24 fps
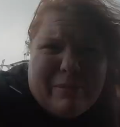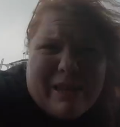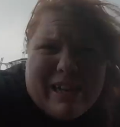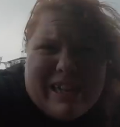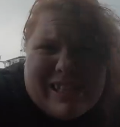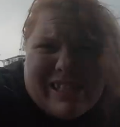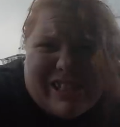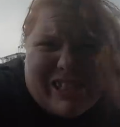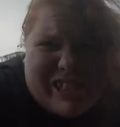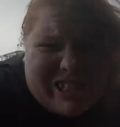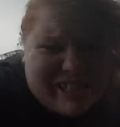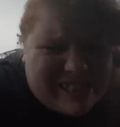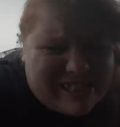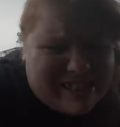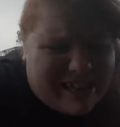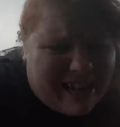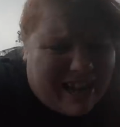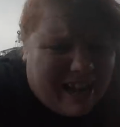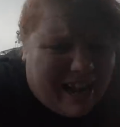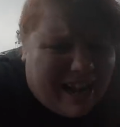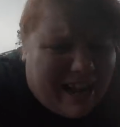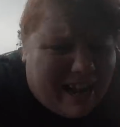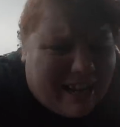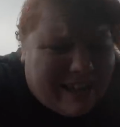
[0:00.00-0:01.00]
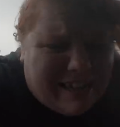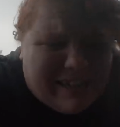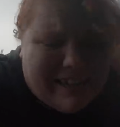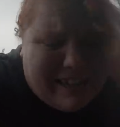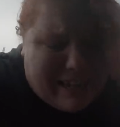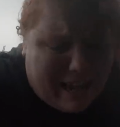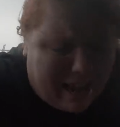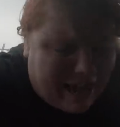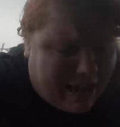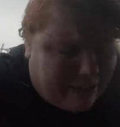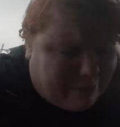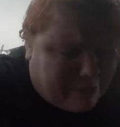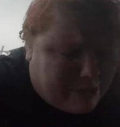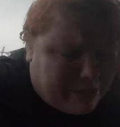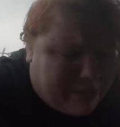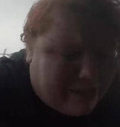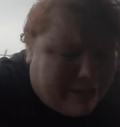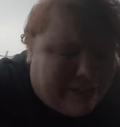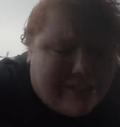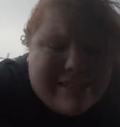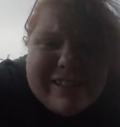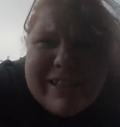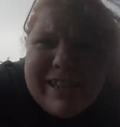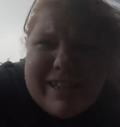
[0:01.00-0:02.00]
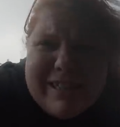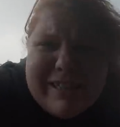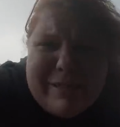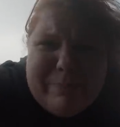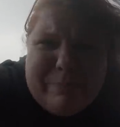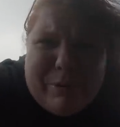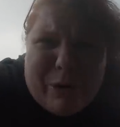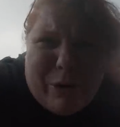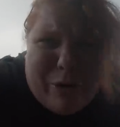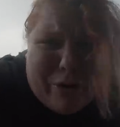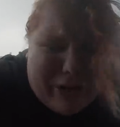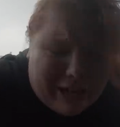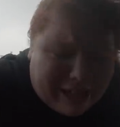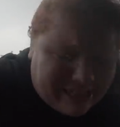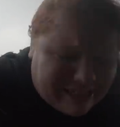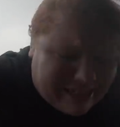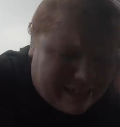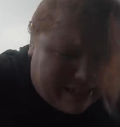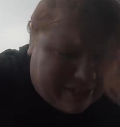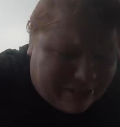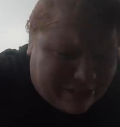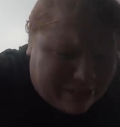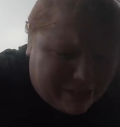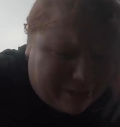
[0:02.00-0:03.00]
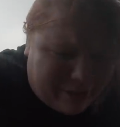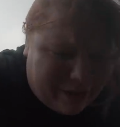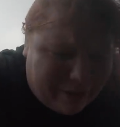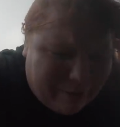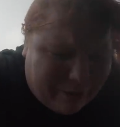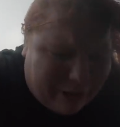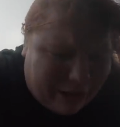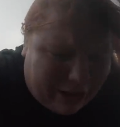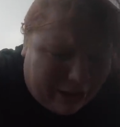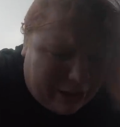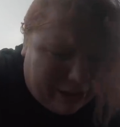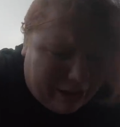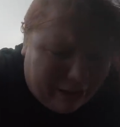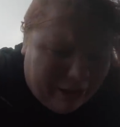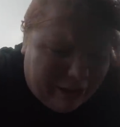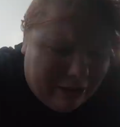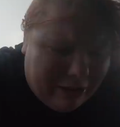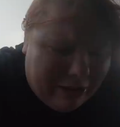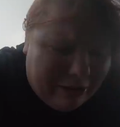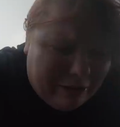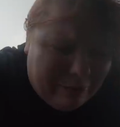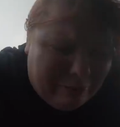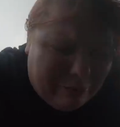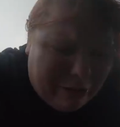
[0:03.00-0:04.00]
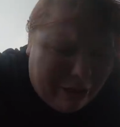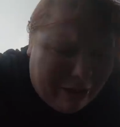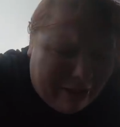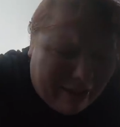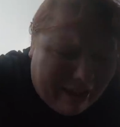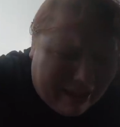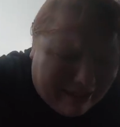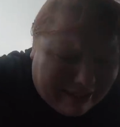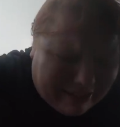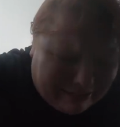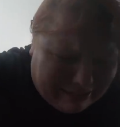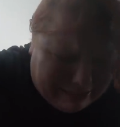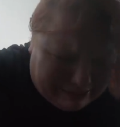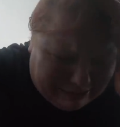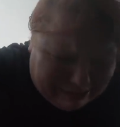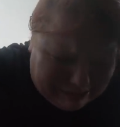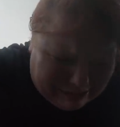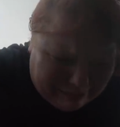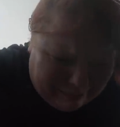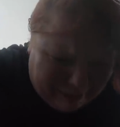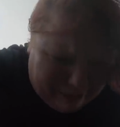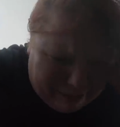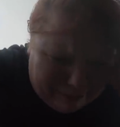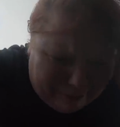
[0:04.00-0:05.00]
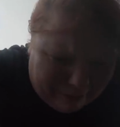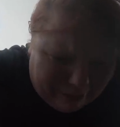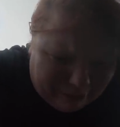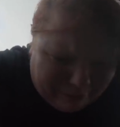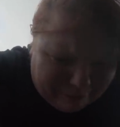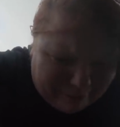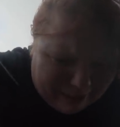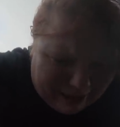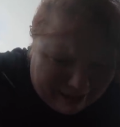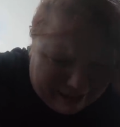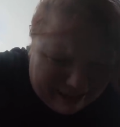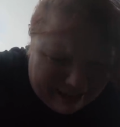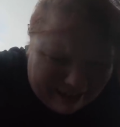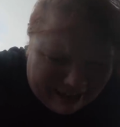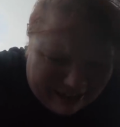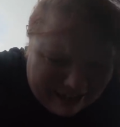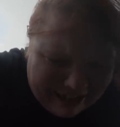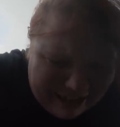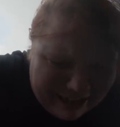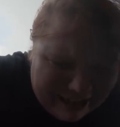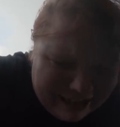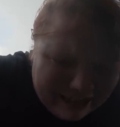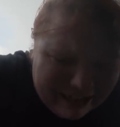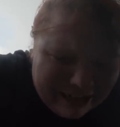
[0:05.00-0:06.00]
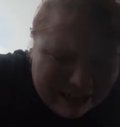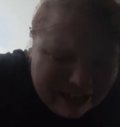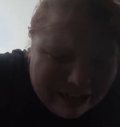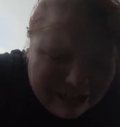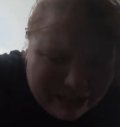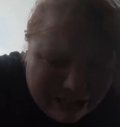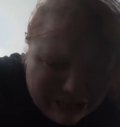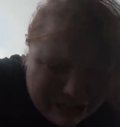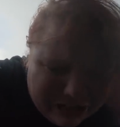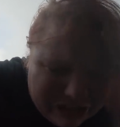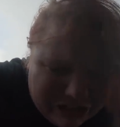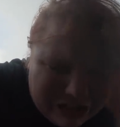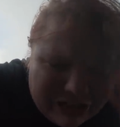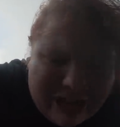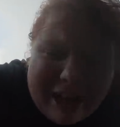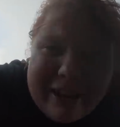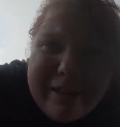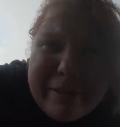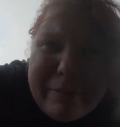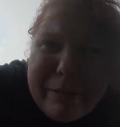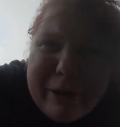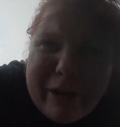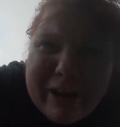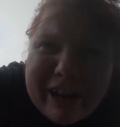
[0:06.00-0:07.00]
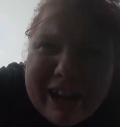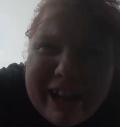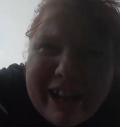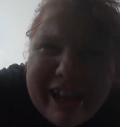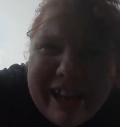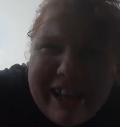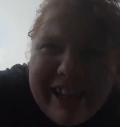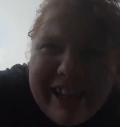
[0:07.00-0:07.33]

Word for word: But it's just absolutely started pouring it down so I'm gonna put that spark plug back in shut the bonnet